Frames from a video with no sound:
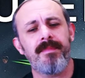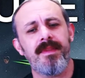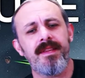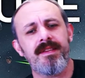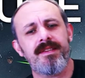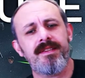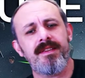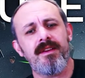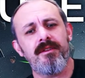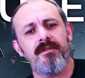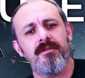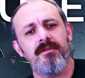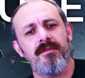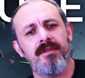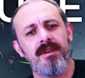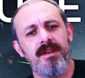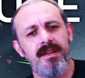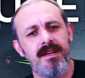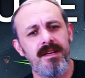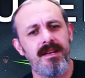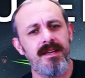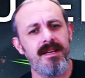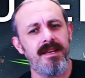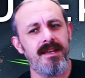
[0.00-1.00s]
So
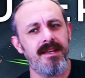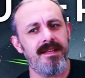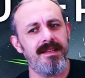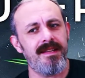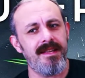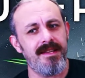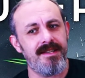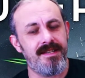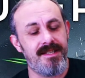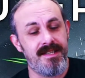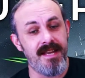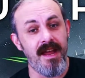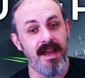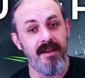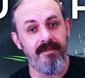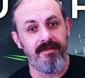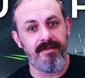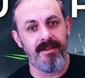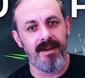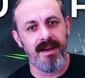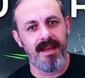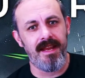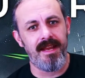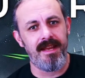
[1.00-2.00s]

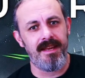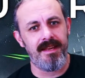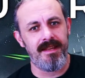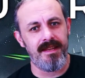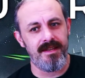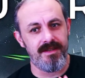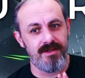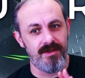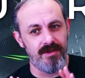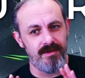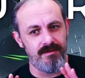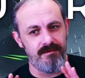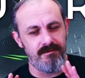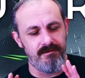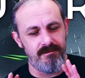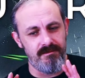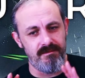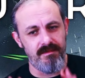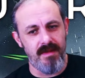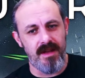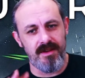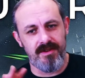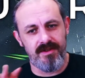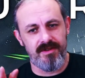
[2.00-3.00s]
there's
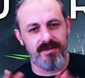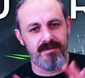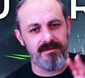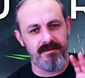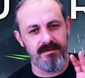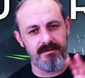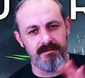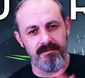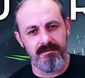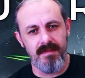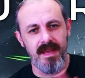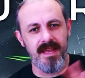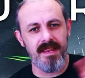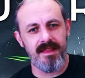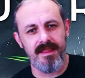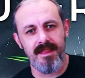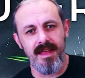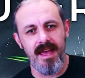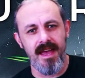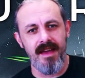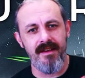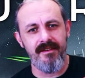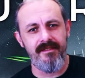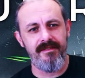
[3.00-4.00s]
much meat
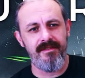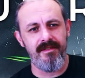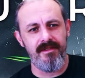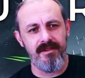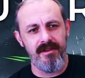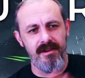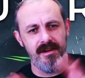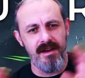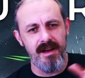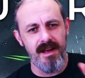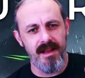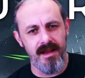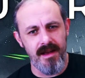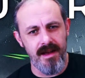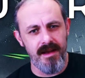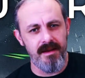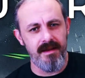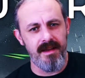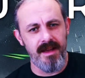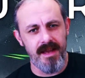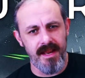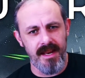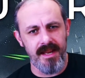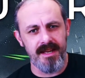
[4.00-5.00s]
there for
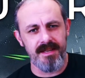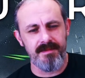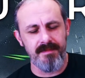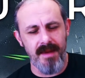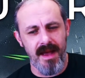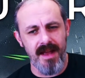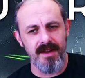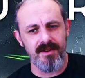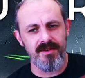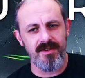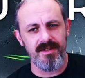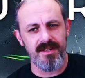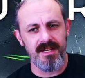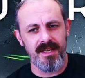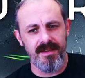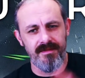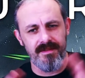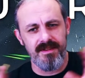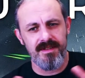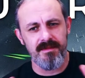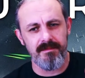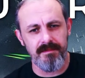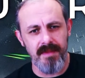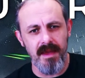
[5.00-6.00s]
an expansion to give
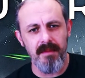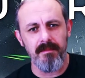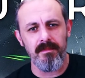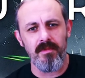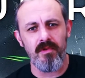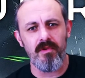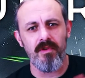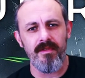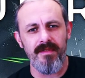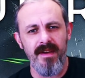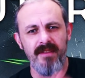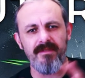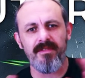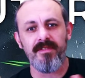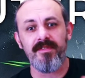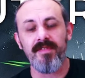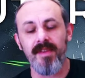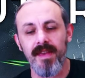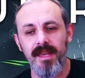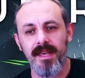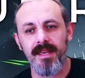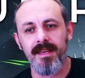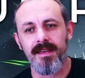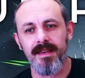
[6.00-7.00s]
us a bit more of
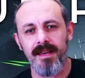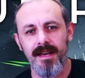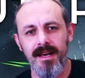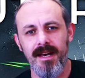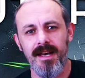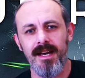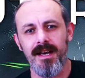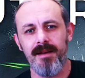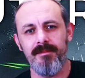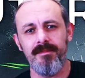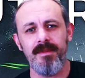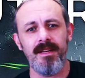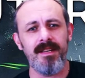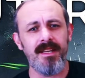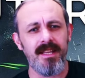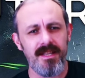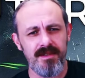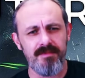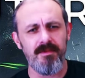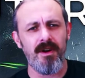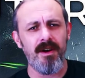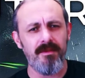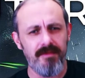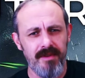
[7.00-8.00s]
everything, and
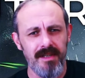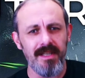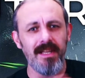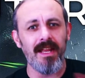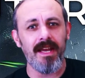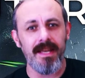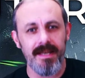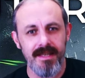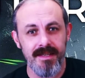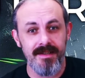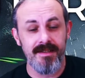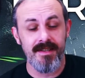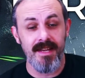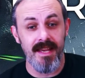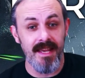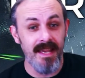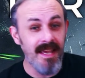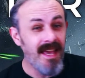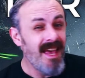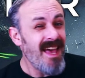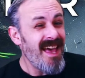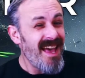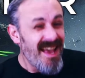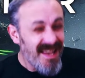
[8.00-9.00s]
that's what I would like to
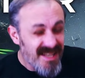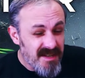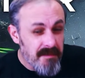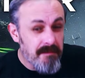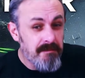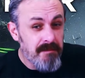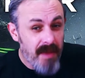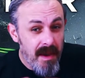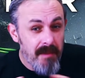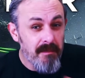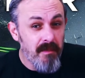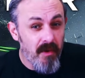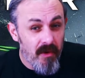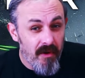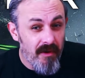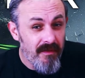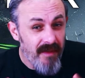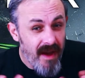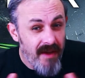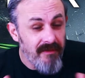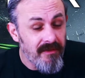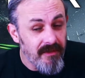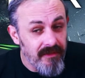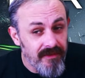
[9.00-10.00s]
see. It's a bit more
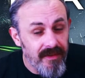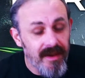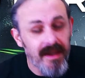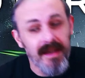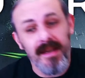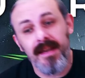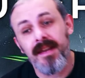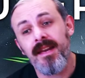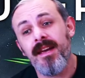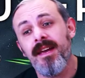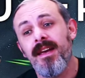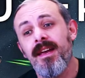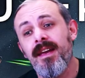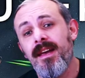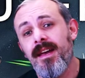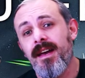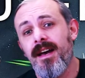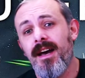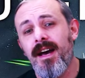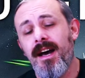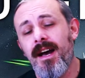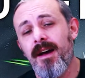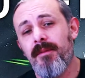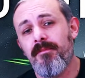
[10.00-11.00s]
of everything,
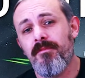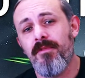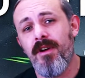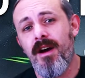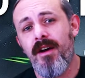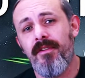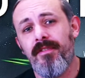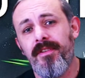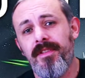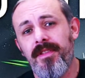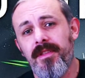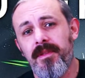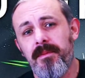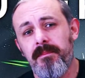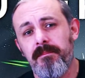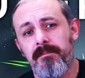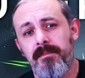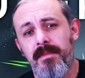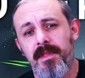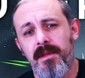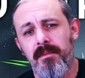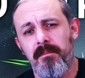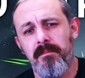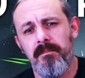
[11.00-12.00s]
rather
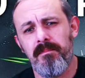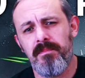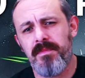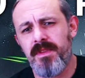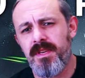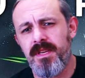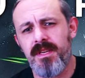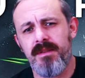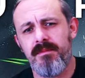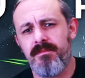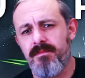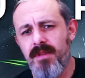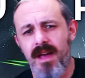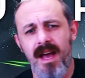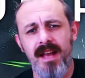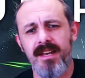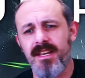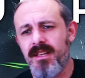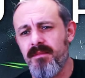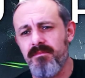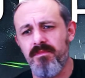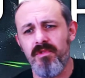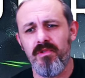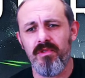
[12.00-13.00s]
than them
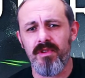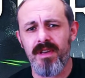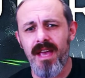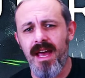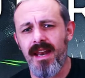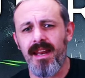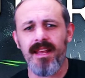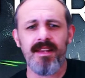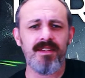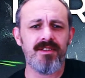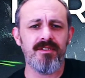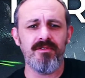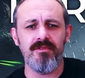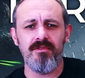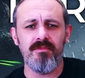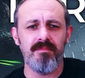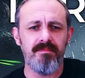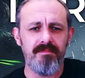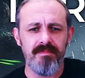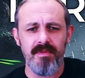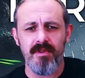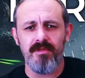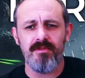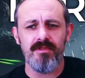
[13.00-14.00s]
adding more galaxy or
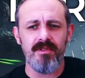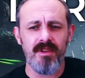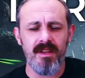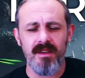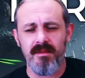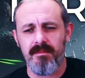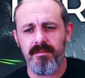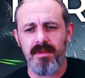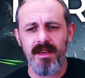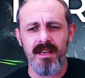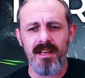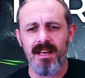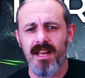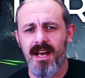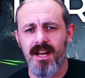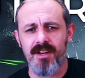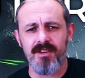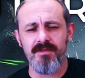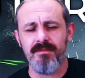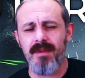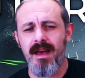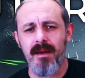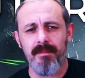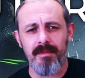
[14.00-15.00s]
building a bigger,
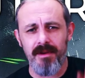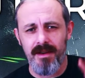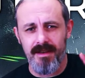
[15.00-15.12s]
larger map.